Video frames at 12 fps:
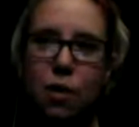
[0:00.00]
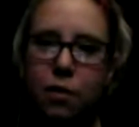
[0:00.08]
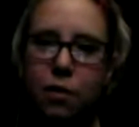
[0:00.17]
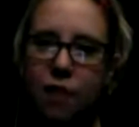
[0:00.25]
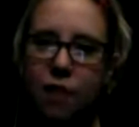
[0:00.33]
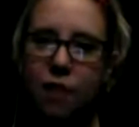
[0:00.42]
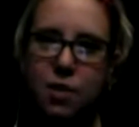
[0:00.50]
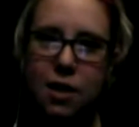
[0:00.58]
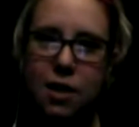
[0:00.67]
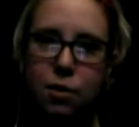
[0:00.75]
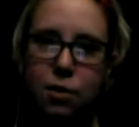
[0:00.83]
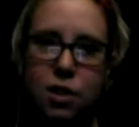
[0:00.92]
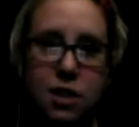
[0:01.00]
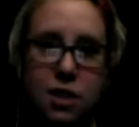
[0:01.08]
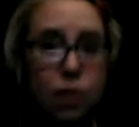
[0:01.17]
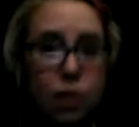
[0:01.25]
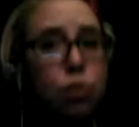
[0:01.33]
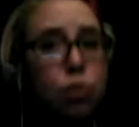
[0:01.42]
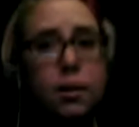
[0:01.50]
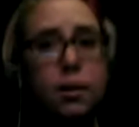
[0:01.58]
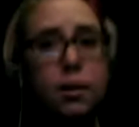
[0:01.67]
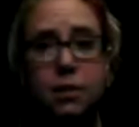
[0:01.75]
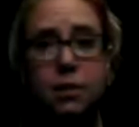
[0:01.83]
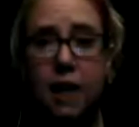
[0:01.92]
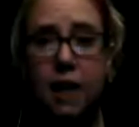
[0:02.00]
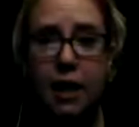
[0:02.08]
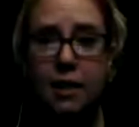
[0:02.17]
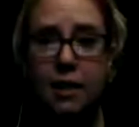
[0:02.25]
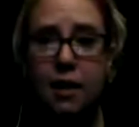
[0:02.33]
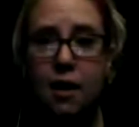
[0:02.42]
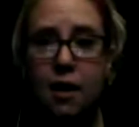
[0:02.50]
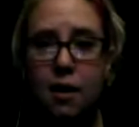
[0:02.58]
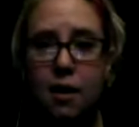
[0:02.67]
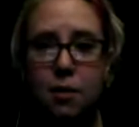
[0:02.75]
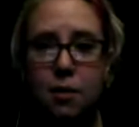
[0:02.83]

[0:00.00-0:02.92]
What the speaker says: is 12.5%, which is incredibly high.